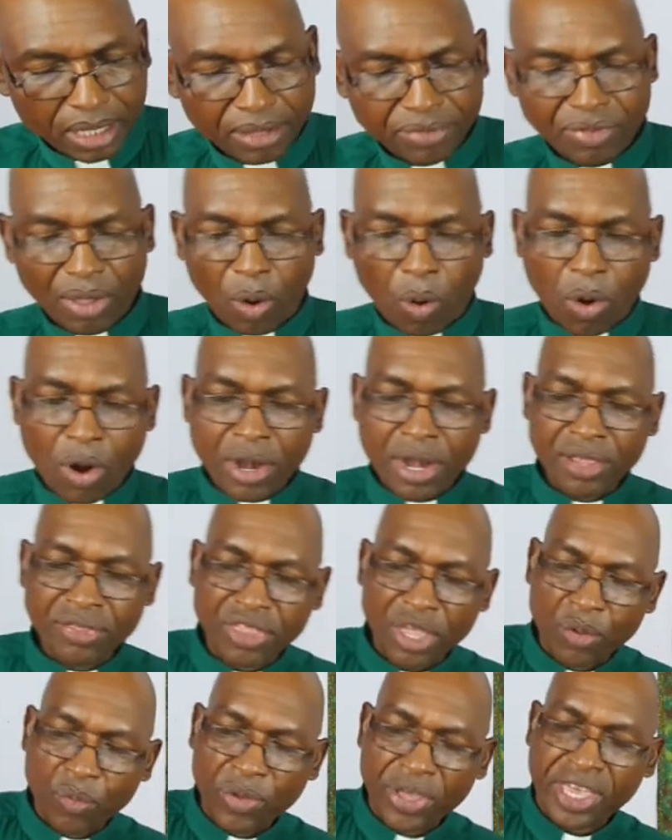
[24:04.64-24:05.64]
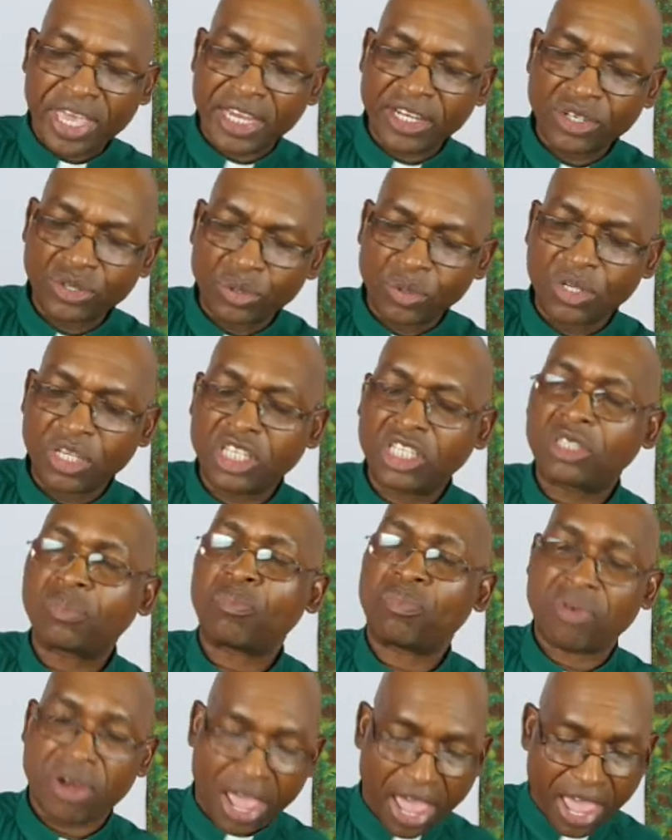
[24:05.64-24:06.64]
The only thing we can do is
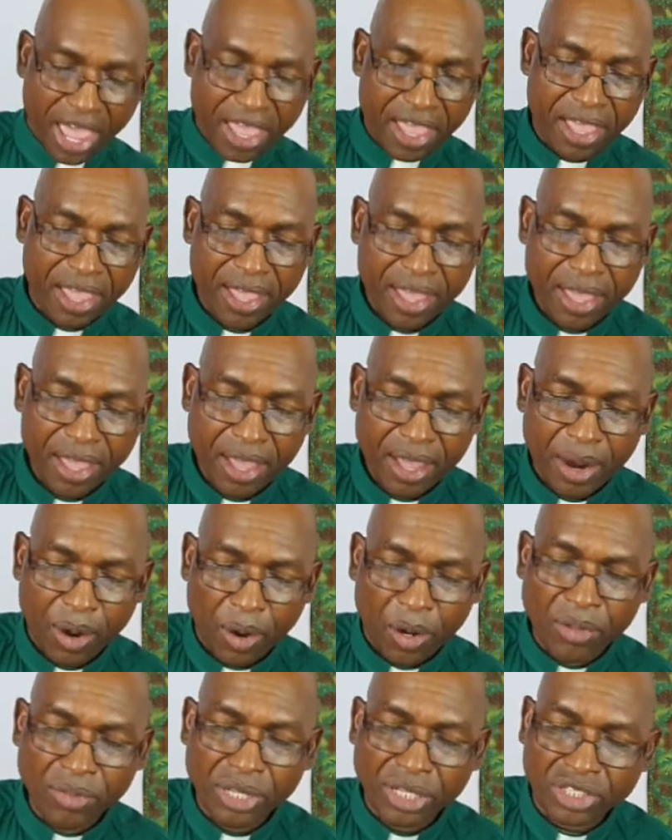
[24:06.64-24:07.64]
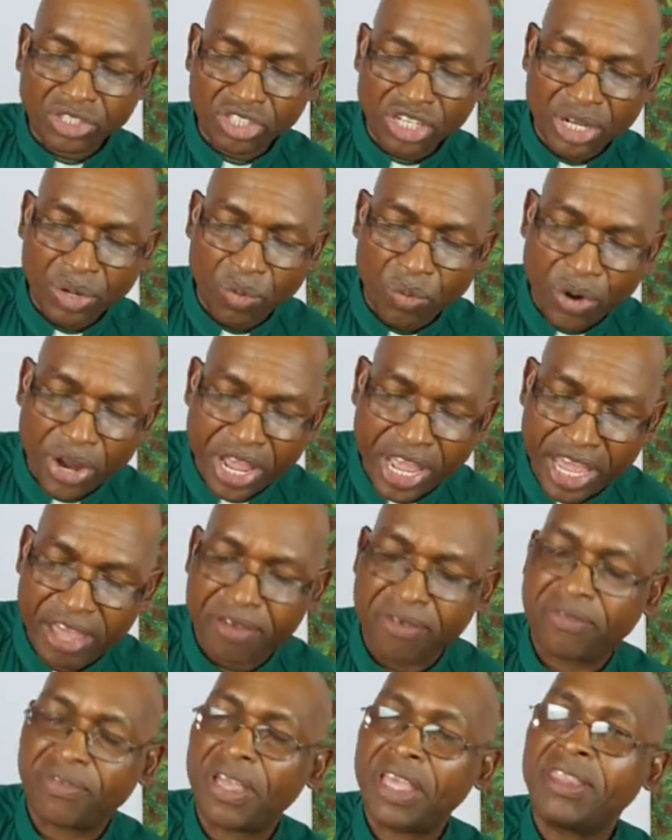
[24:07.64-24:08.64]
play on the string we
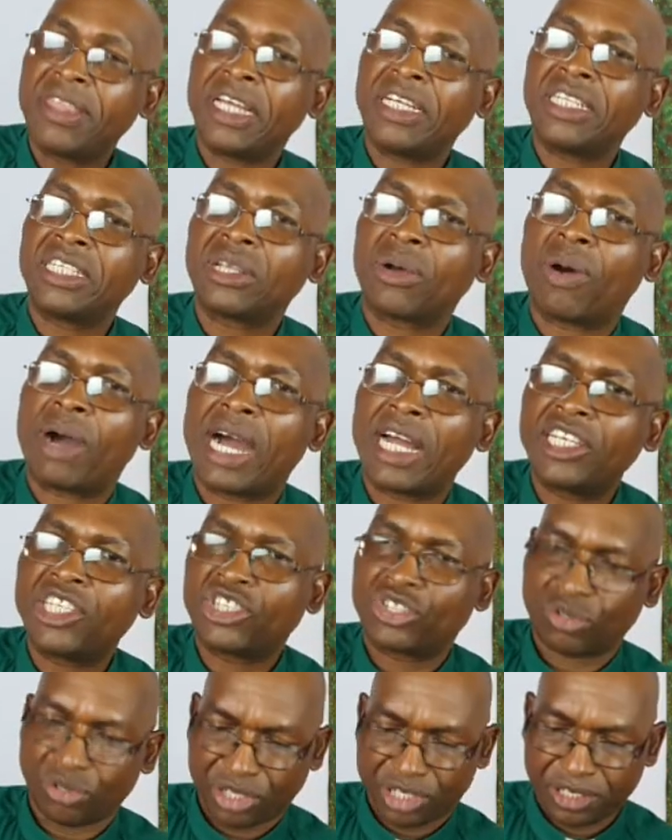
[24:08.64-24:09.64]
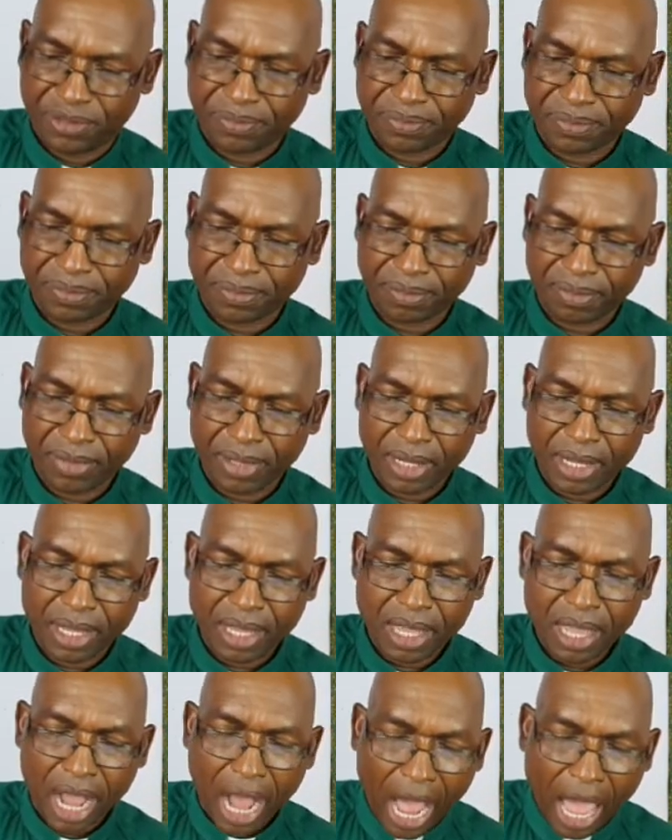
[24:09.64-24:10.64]
have, and that is our attitude.
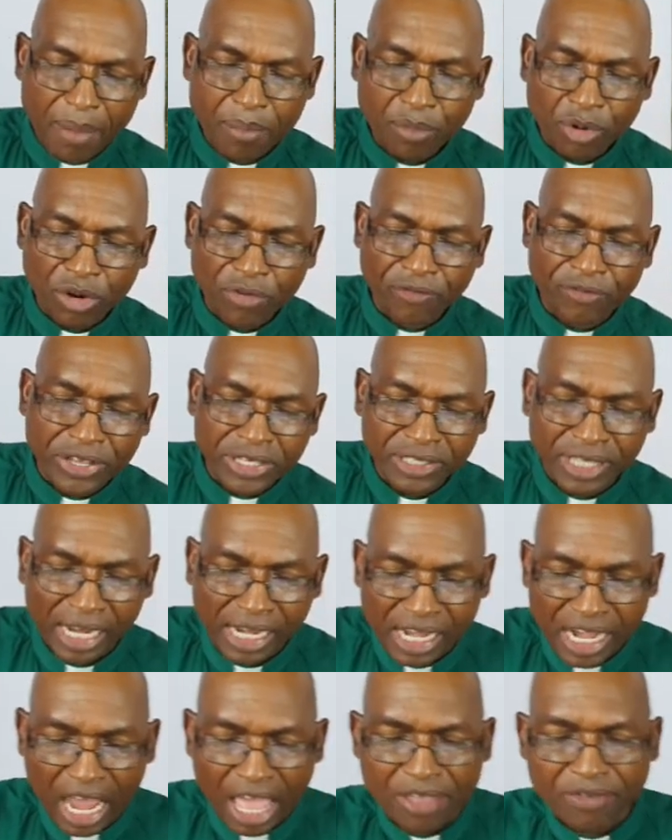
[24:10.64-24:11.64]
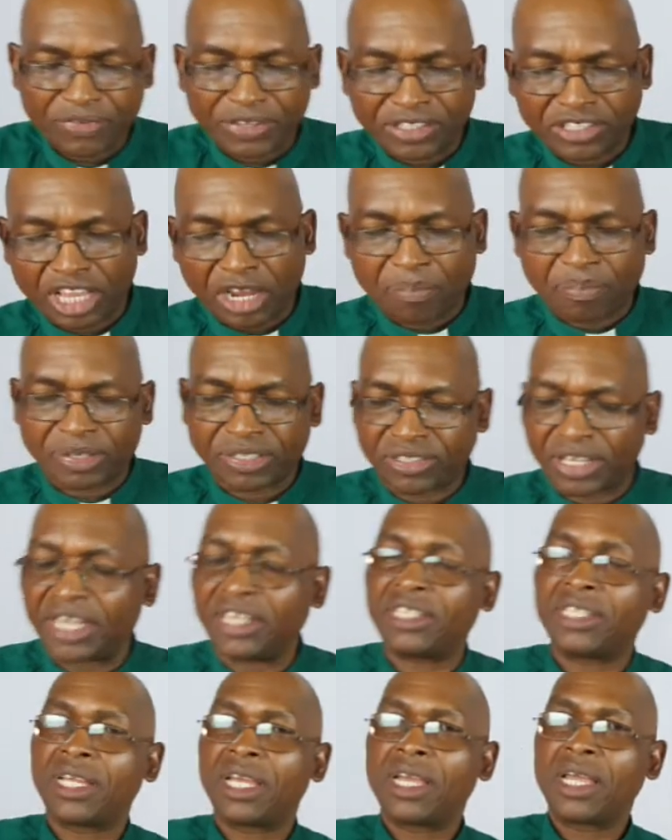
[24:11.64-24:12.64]
I am convinced that life is
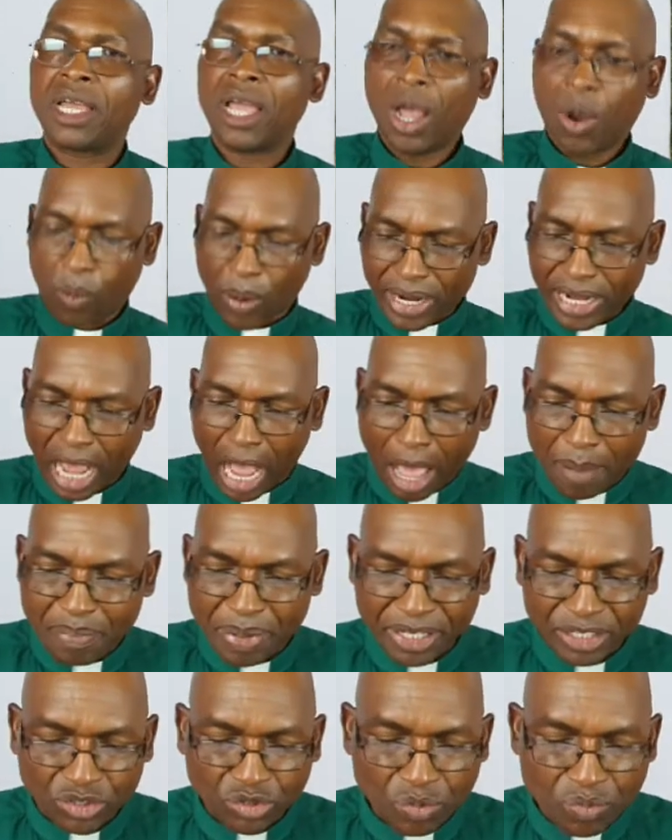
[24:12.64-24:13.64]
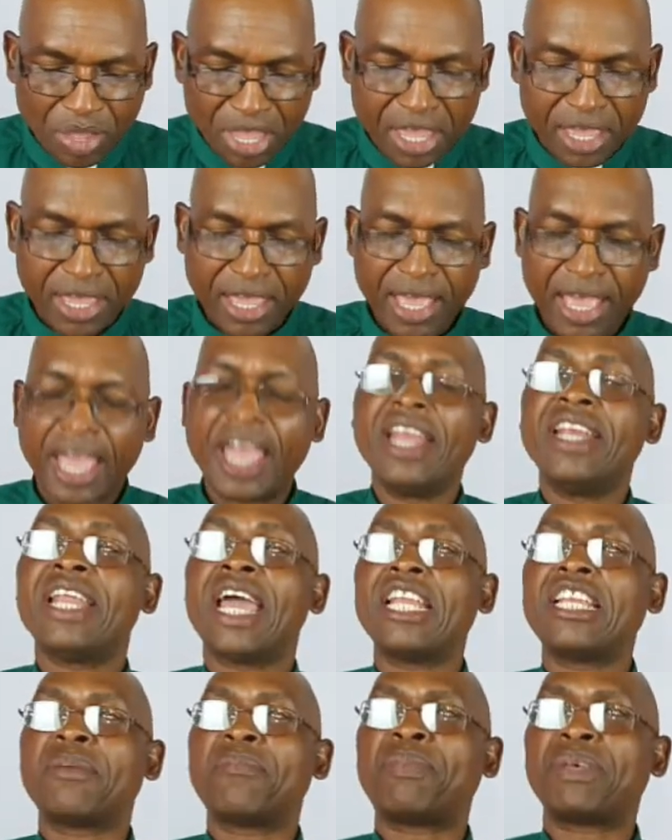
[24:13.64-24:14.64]
10% what happens to me and
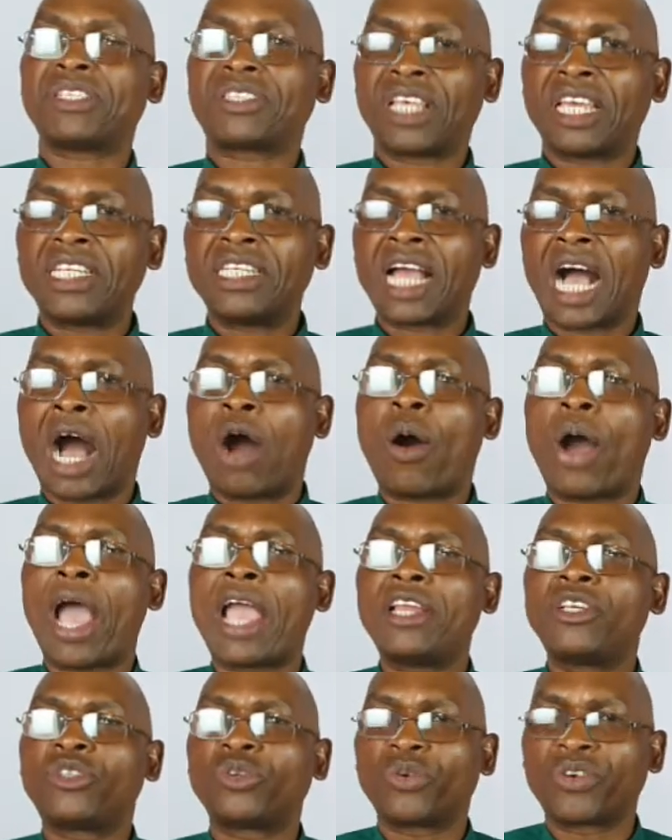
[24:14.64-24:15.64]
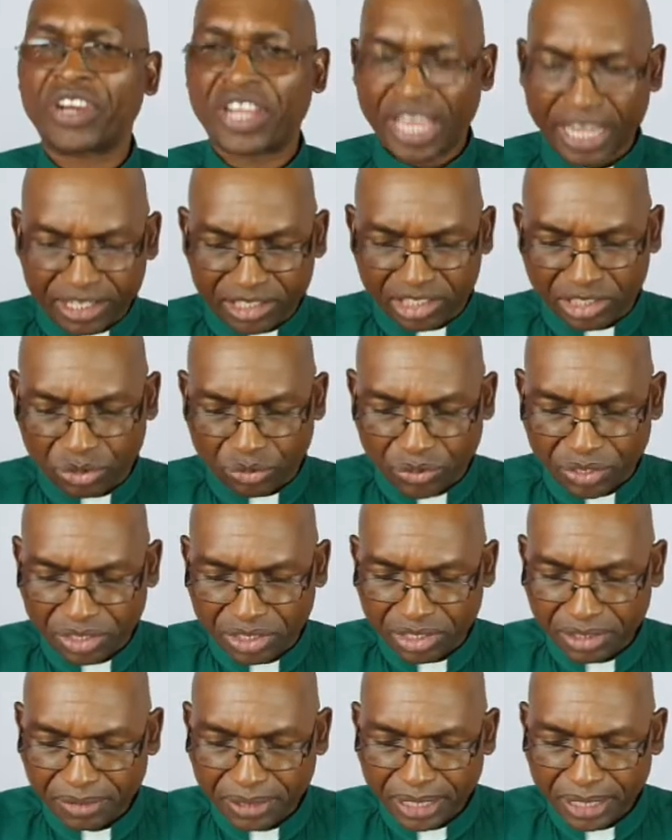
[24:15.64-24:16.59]
90% how I do react to it.